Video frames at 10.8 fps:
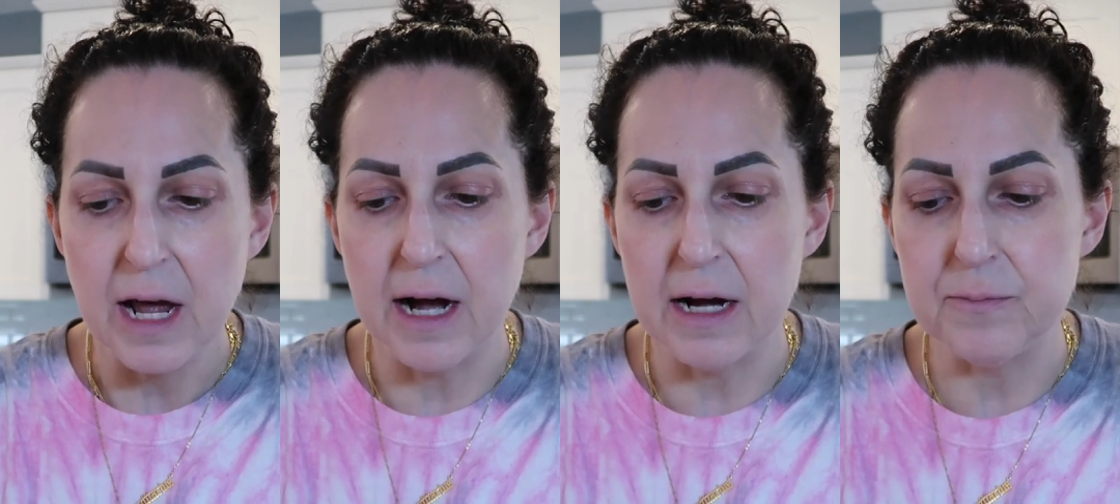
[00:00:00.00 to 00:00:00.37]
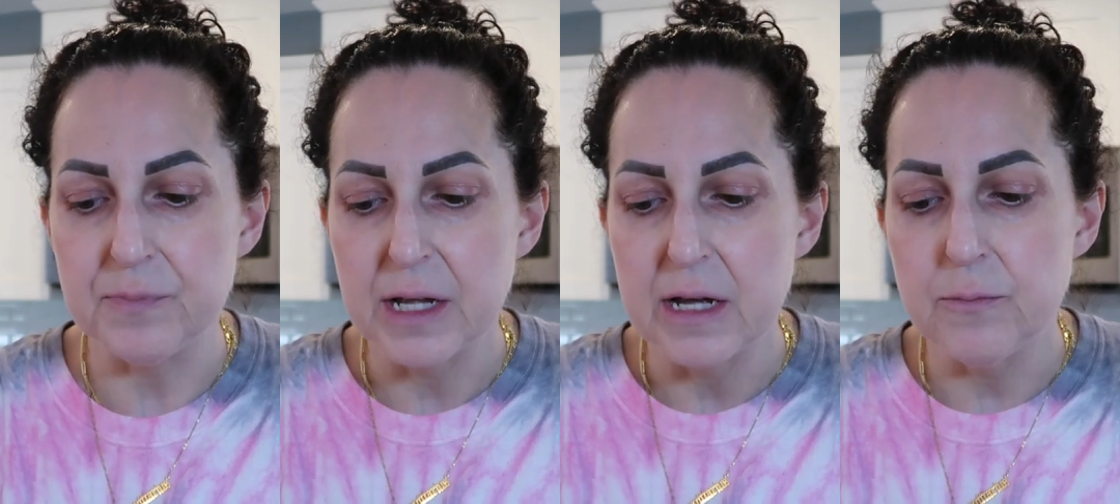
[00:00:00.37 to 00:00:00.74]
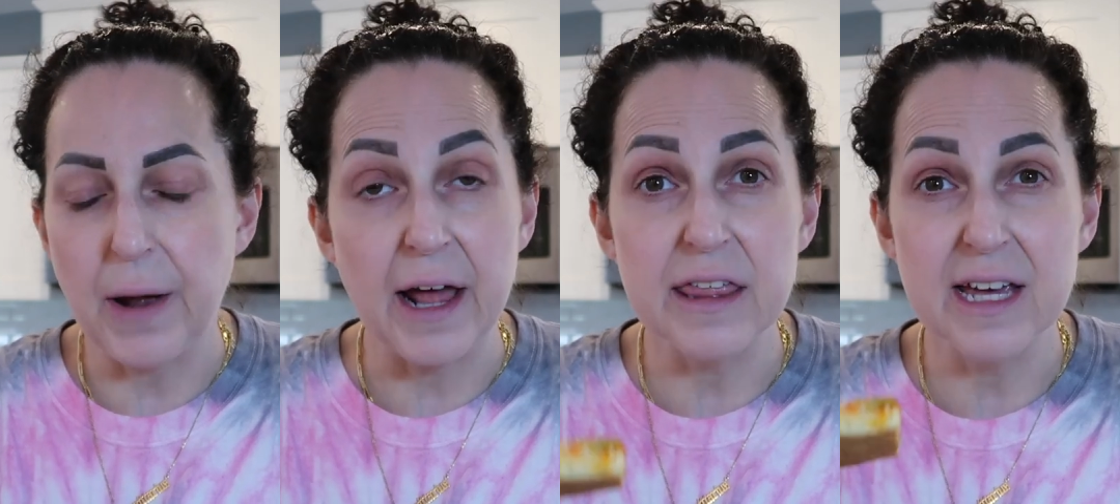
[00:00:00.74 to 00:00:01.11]

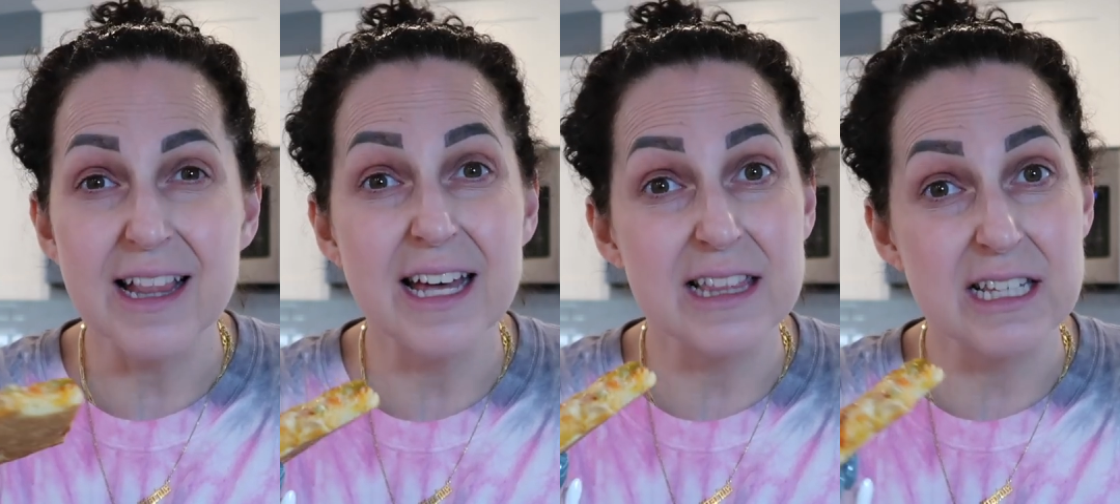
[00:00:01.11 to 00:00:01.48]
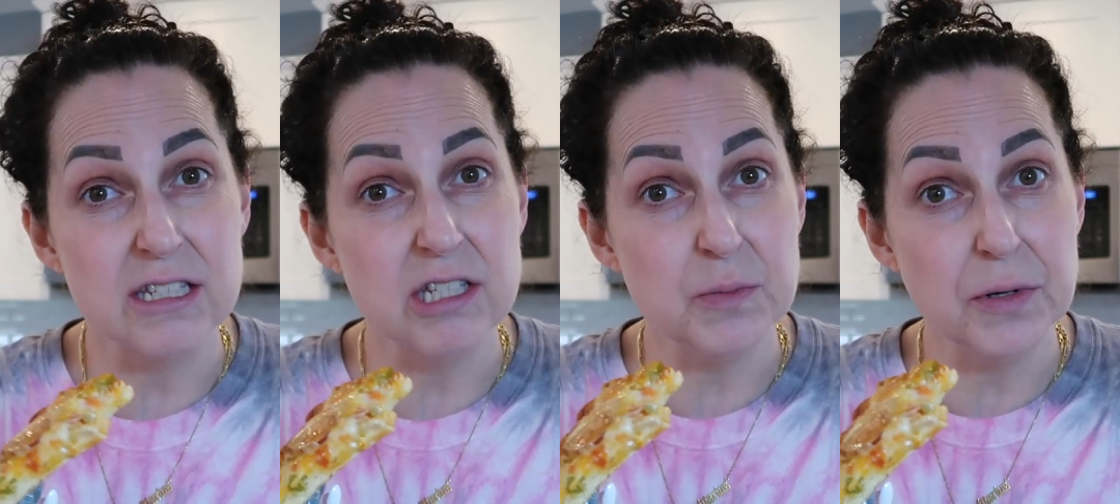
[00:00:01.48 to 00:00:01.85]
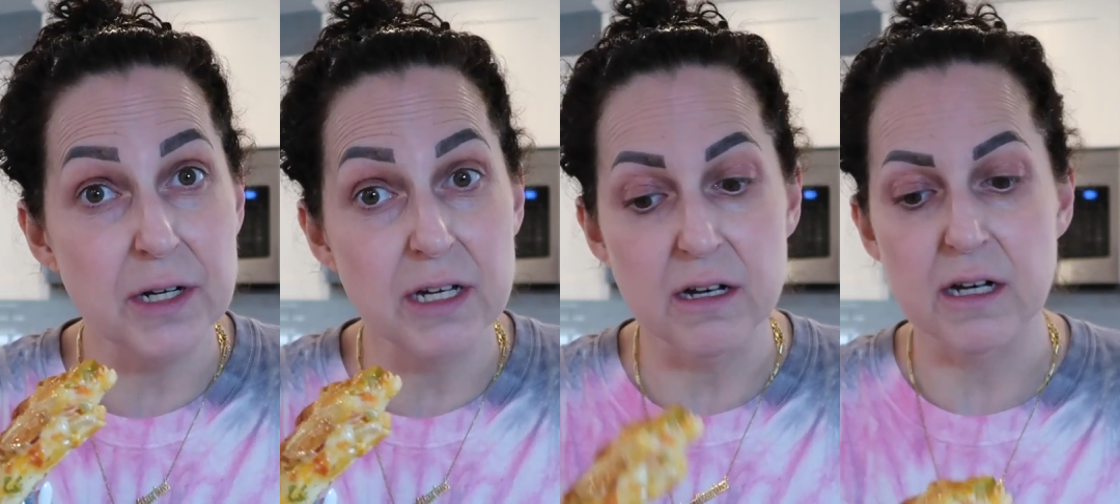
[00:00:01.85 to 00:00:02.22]
But I think like this is
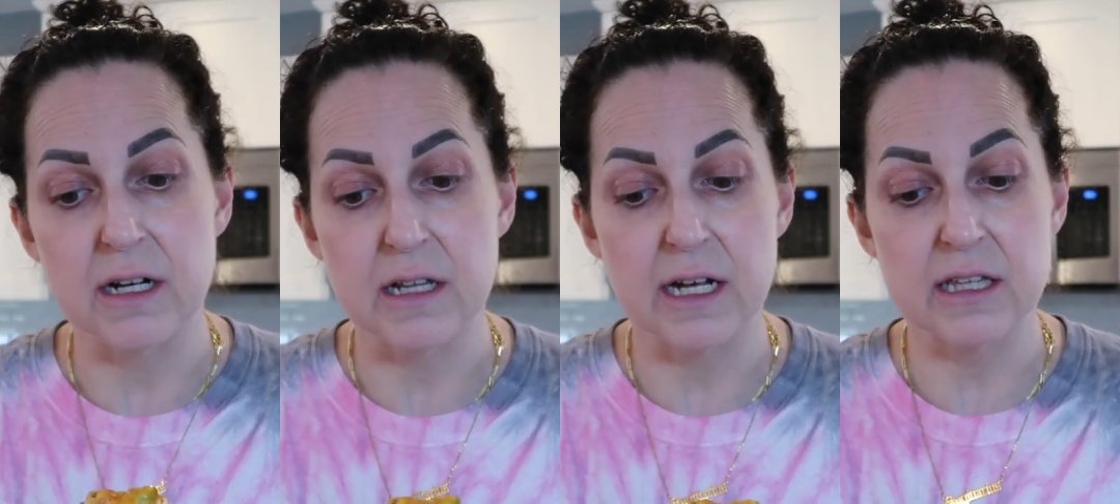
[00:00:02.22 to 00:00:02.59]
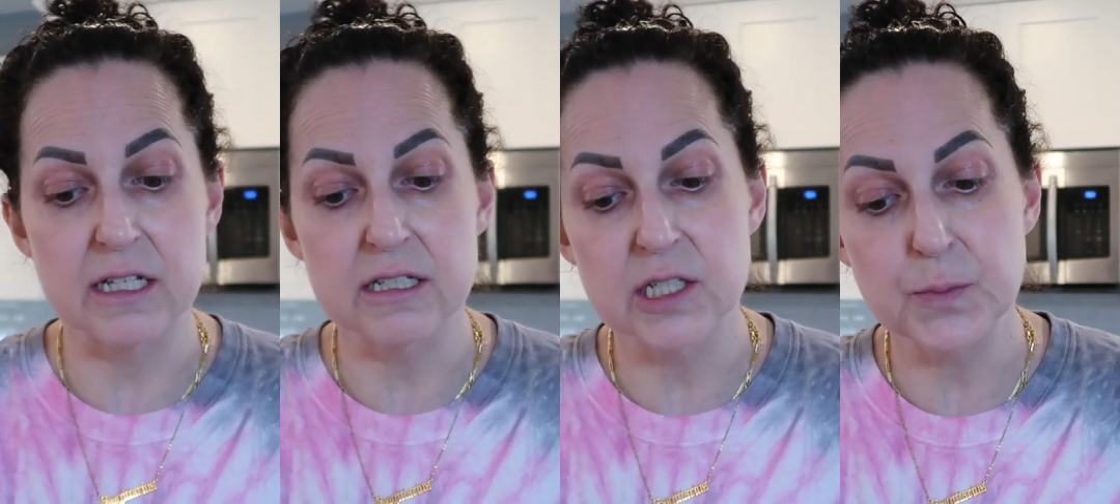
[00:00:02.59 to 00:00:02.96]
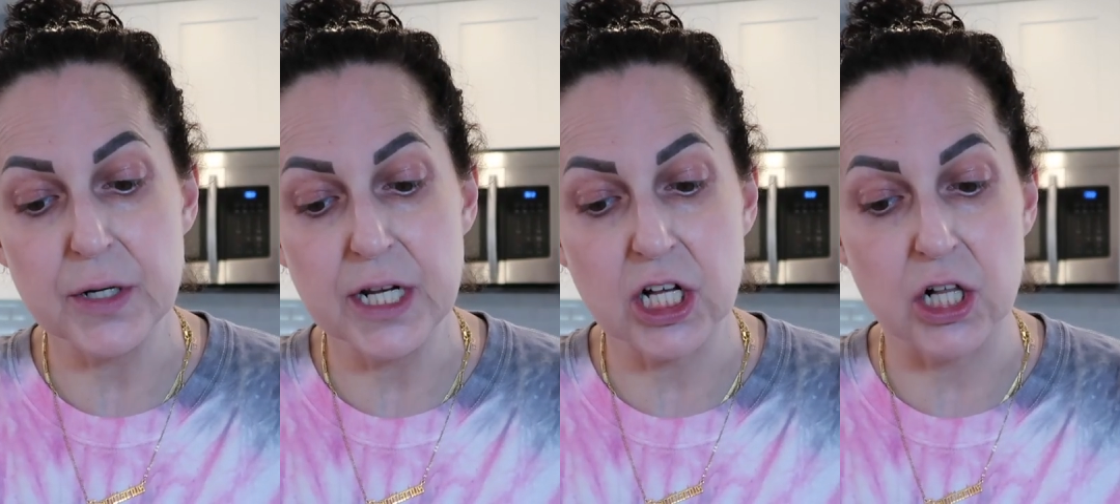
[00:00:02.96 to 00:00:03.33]
pretty good. Like this is
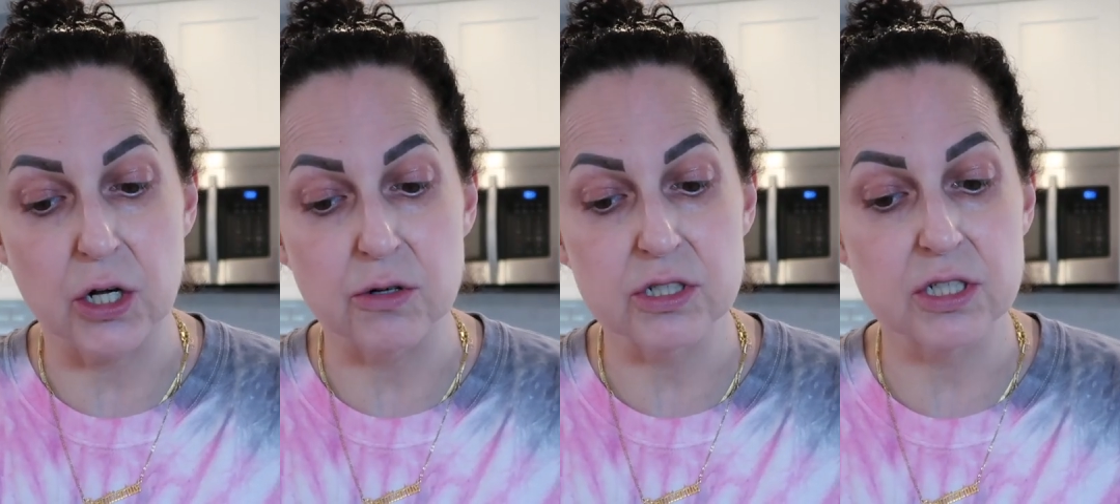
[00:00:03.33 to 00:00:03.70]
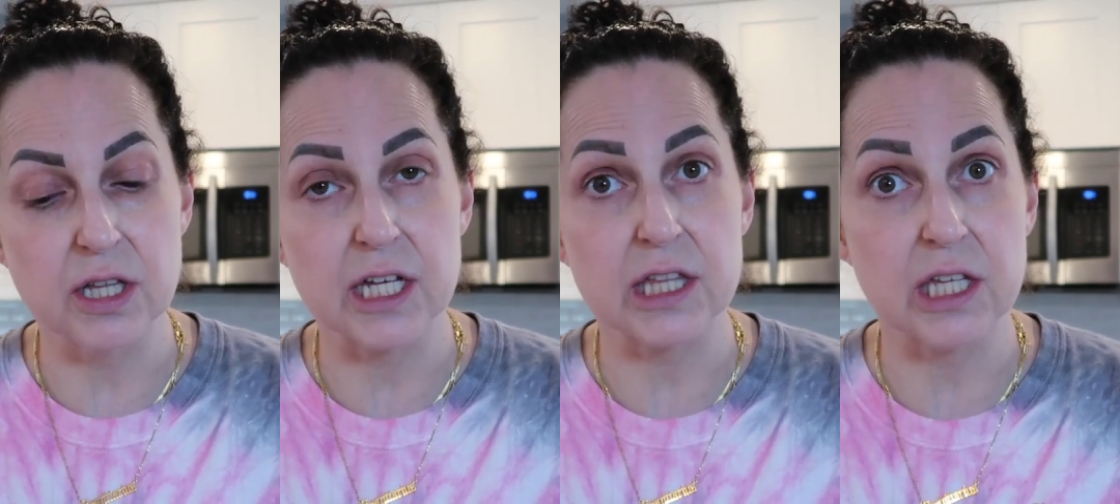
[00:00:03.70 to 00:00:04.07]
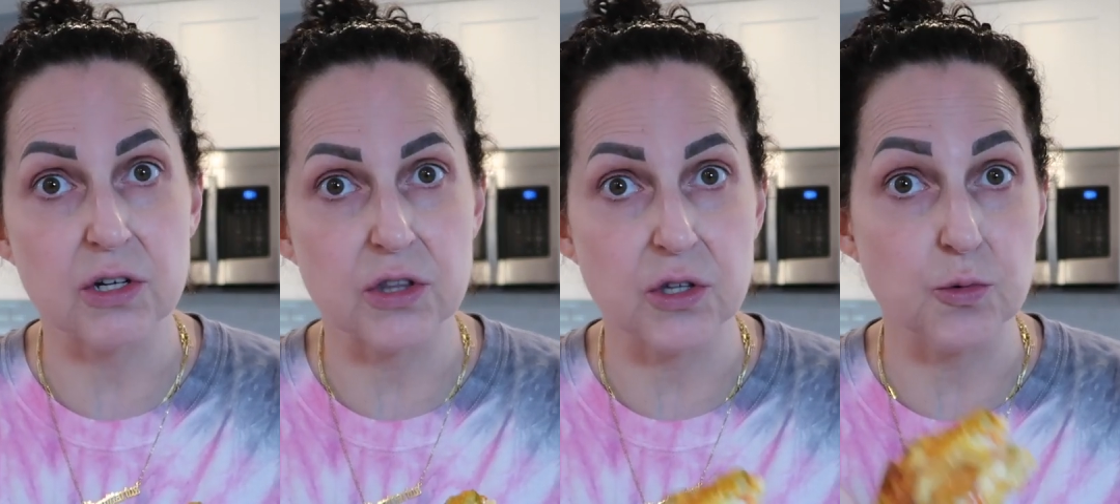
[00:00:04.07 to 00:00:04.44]
pretty close to like
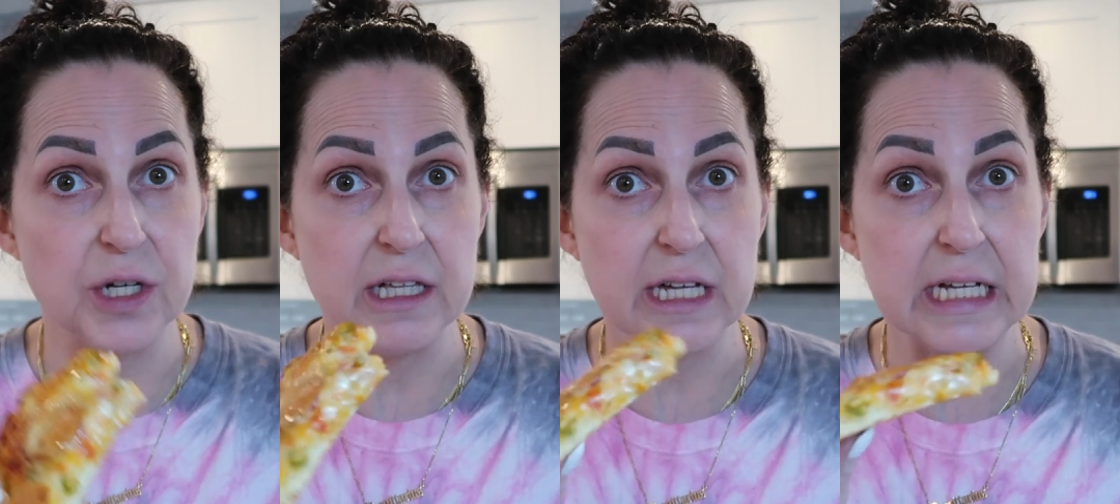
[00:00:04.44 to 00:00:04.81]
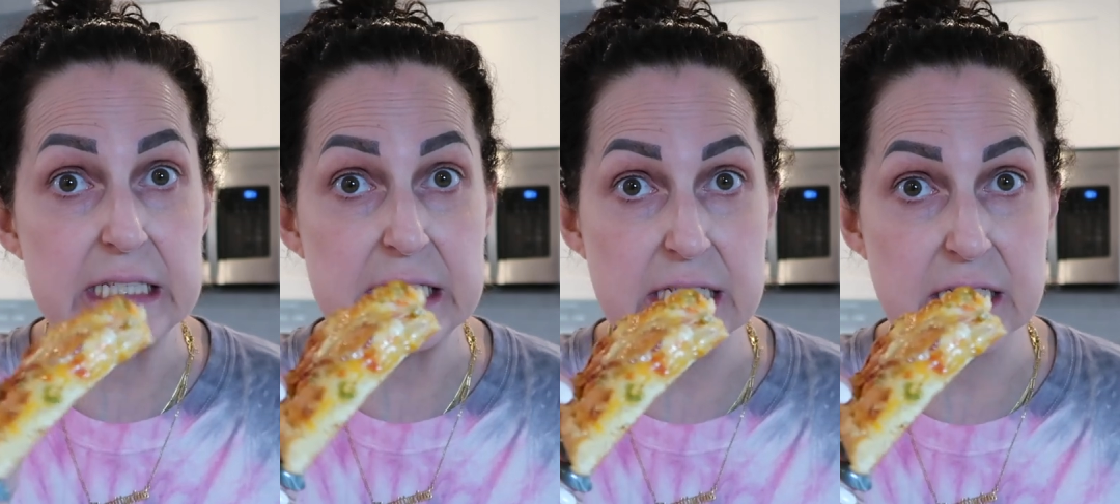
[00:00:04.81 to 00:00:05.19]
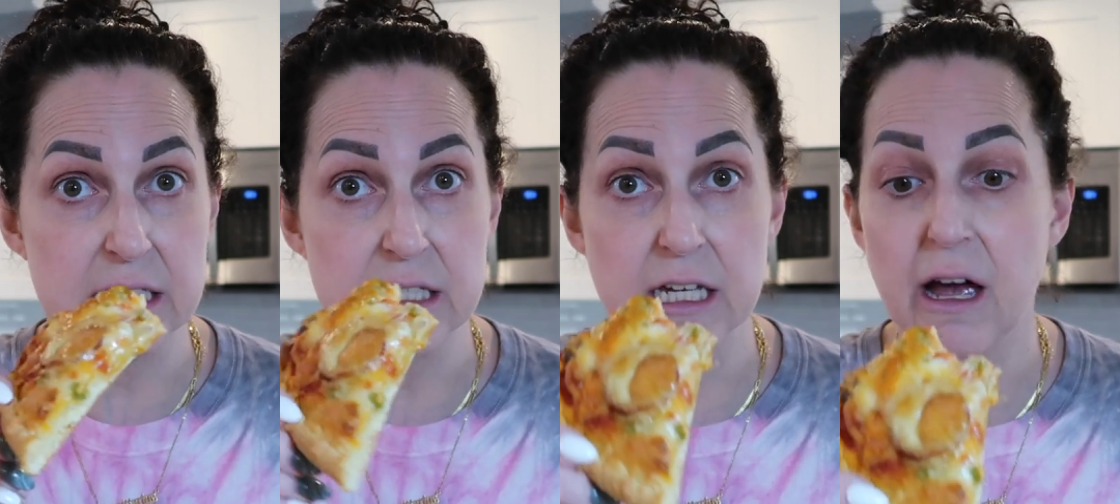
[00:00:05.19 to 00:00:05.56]
the real
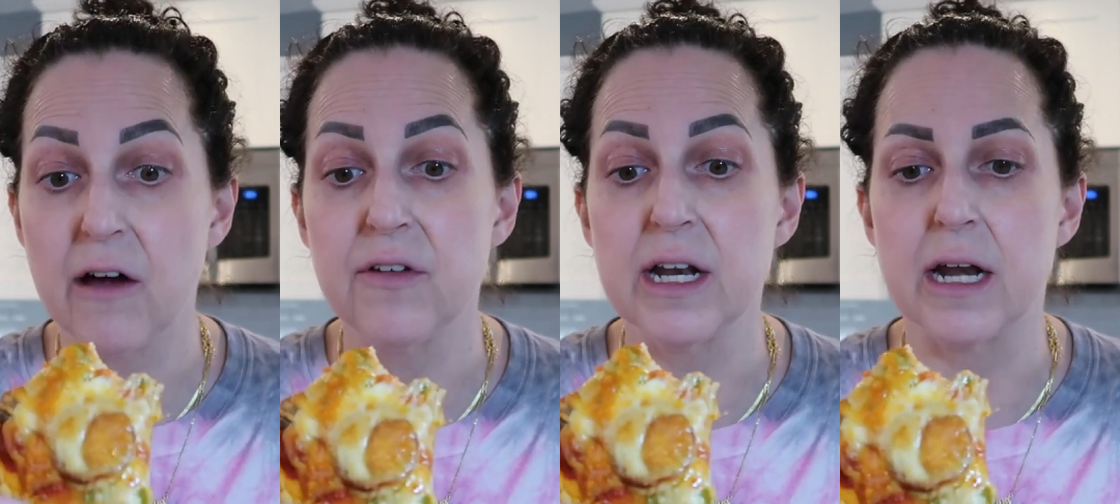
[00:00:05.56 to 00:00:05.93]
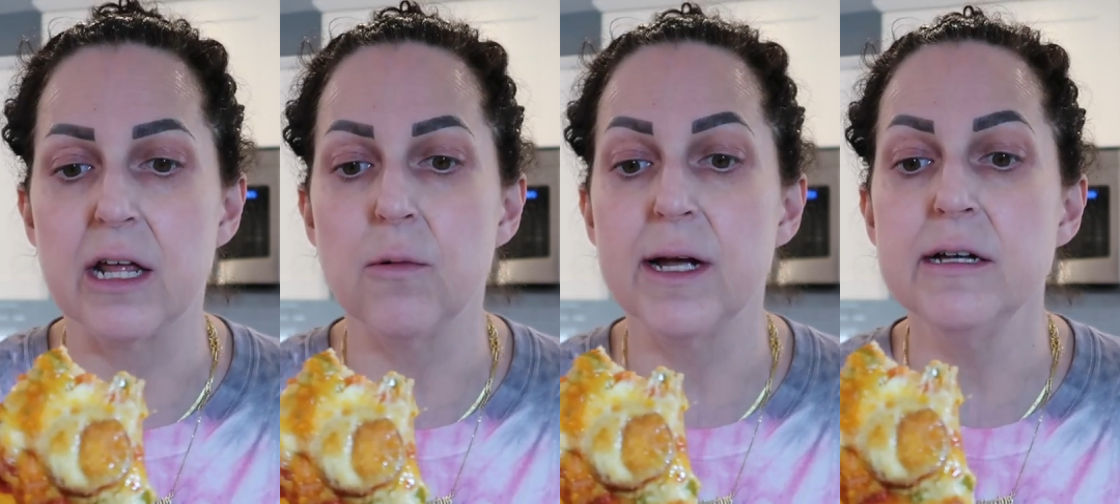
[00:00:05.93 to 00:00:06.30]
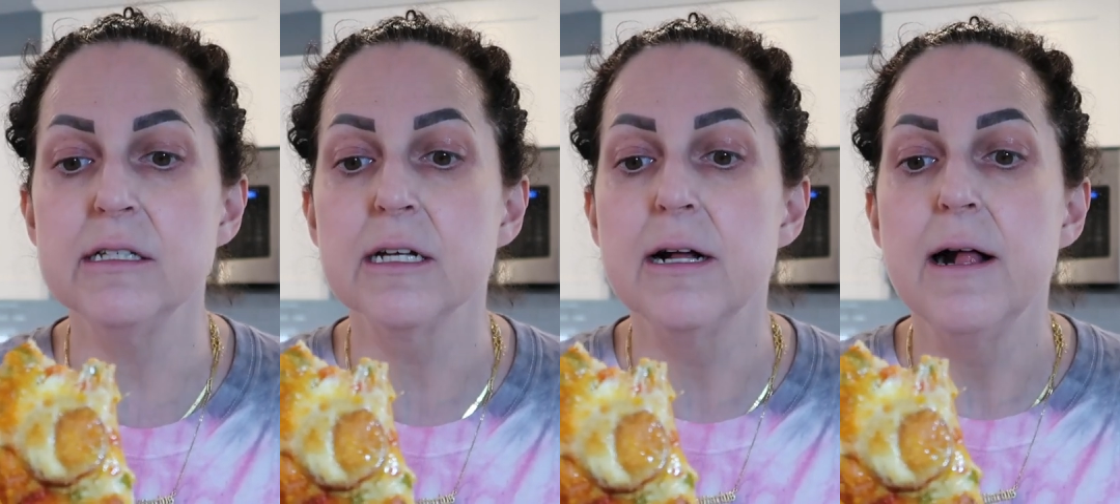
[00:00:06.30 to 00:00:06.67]
consistency of it
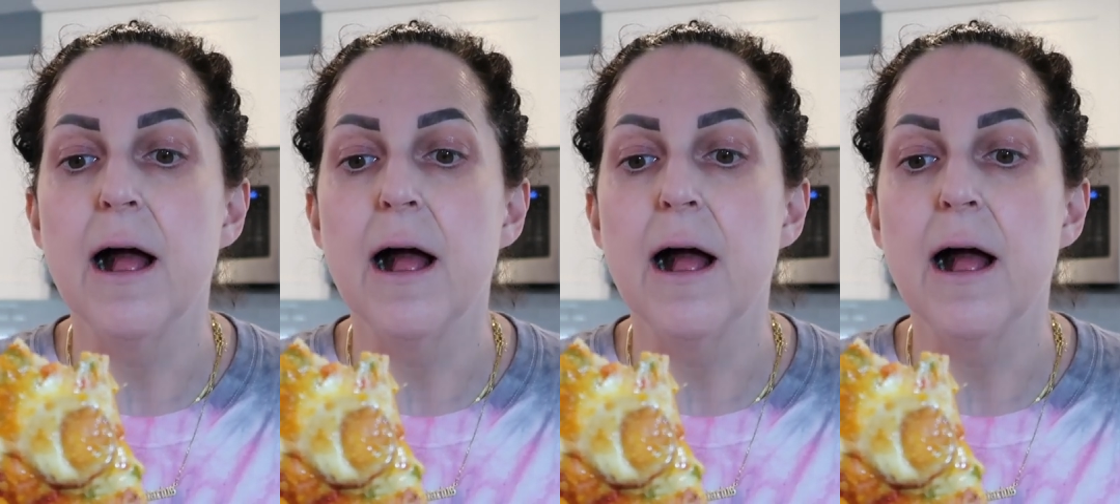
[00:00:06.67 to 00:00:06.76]
anyways.